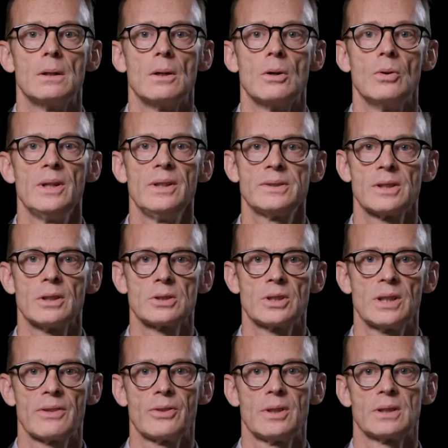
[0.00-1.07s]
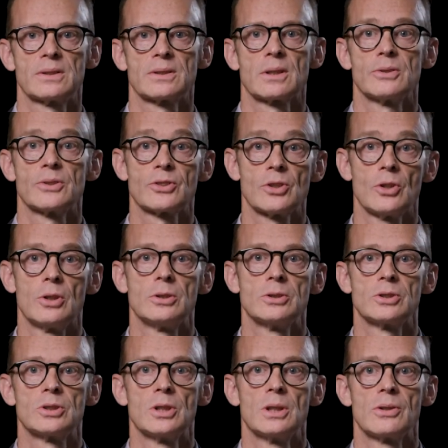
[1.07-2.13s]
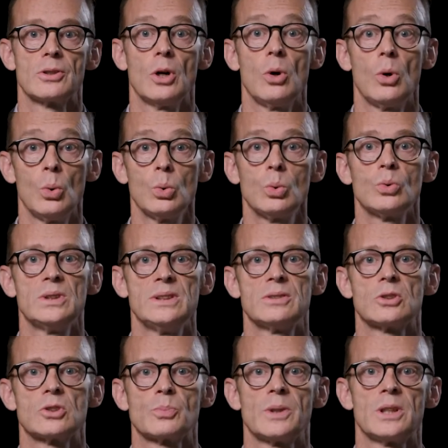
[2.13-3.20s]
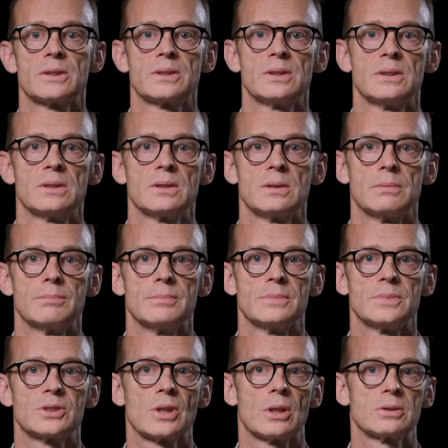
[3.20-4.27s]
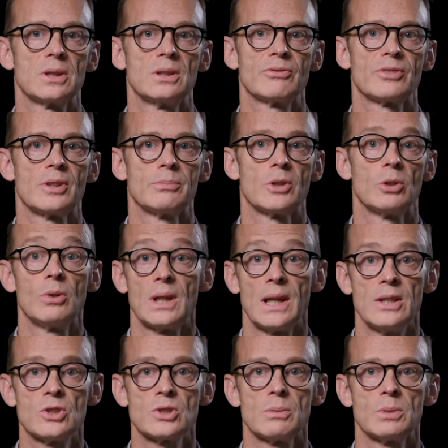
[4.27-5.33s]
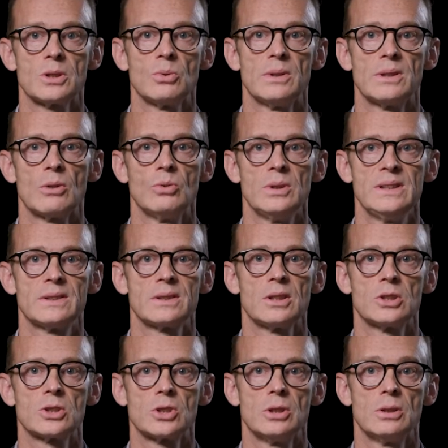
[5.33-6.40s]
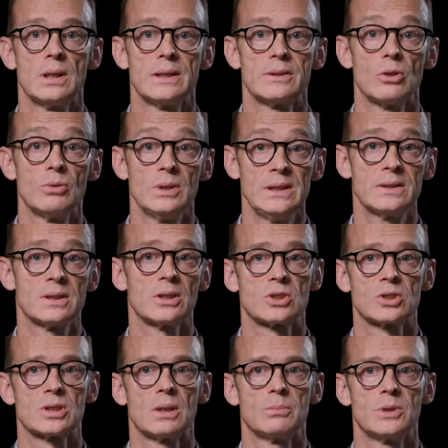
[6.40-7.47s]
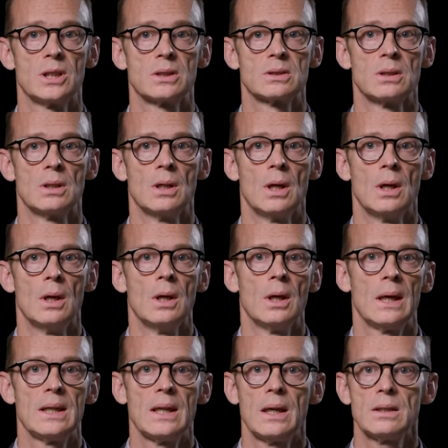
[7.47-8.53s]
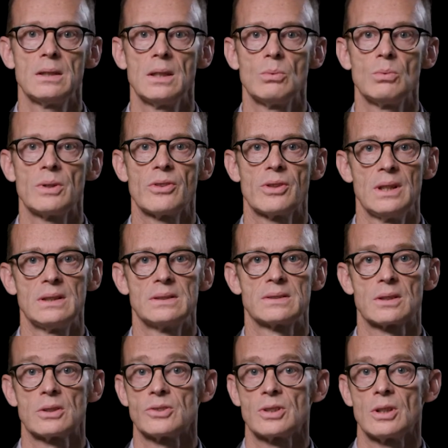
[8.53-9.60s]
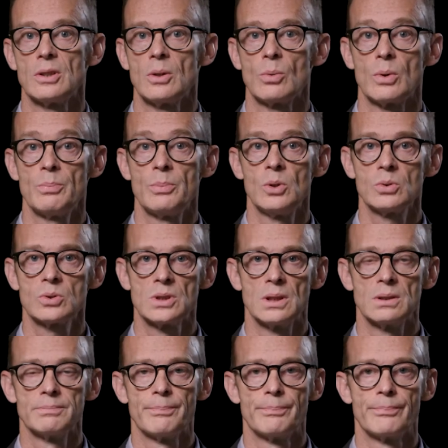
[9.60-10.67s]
Research ethics concerns the whole research process, starting from the relation between the researcher and the research subject, and ending with things concerning reporting.